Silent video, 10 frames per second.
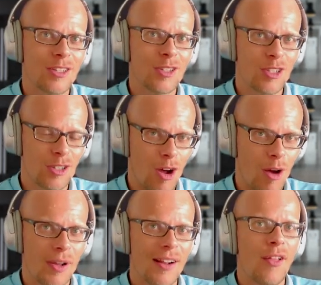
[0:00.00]

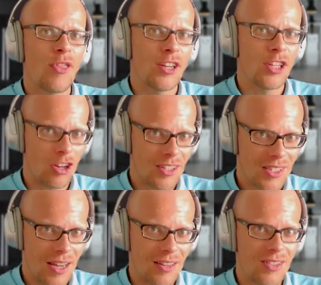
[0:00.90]
stop the
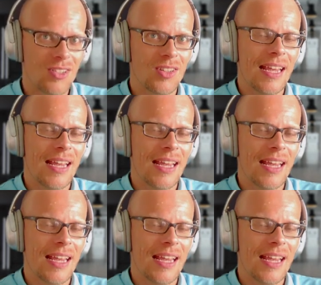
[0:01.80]
nonsense